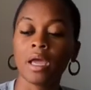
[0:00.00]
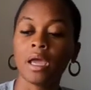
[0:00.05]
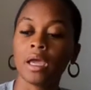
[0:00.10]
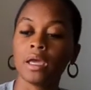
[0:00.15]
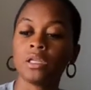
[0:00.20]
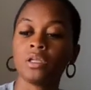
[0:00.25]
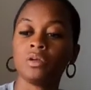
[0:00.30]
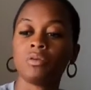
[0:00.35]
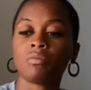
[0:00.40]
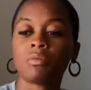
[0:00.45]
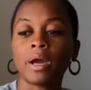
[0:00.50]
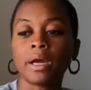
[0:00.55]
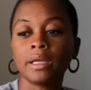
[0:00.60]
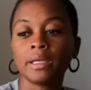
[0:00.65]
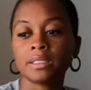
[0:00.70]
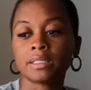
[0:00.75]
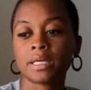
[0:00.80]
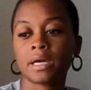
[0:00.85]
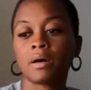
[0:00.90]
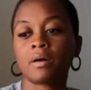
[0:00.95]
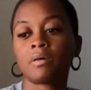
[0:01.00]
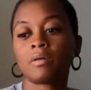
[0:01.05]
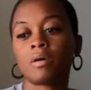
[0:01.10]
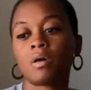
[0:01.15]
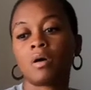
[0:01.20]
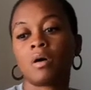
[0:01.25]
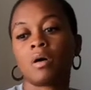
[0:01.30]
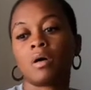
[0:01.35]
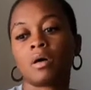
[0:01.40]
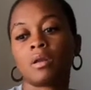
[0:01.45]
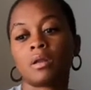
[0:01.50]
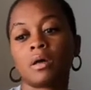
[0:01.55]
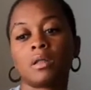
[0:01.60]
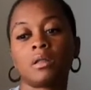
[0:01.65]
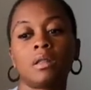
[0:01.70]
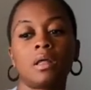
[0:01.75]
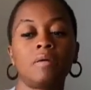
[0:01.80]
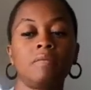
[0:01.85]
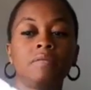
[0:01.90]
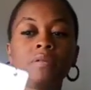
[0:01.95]
and you write it down on a
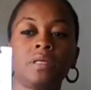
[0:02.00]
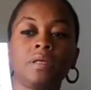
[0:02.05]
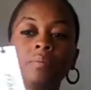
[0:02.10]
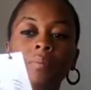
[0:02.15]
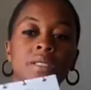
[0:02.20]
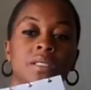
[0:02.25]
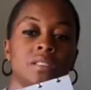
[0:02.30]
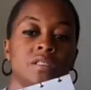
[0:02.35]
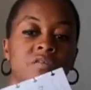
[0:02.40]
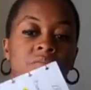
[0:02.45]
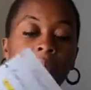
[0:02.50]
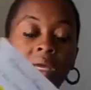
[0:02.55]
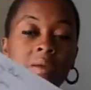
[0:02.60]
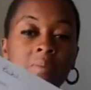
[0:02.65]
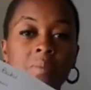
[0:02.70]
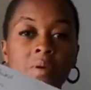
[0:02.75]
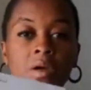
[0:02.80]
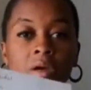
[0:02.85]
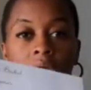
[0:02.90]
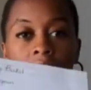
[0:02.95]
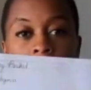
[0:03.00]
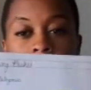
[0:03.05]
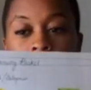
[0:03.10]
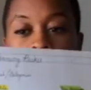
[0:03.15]
lovely piece of paper.